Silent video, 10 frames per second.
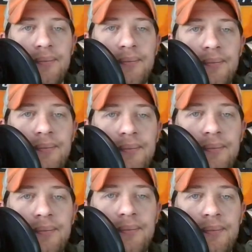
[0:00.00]
this year
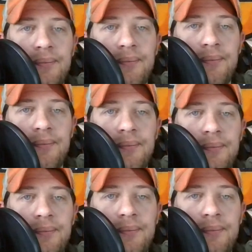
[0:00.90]
for O State
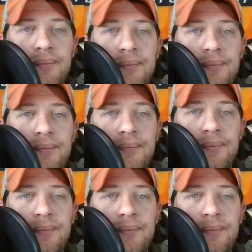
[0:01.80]
at linebacker.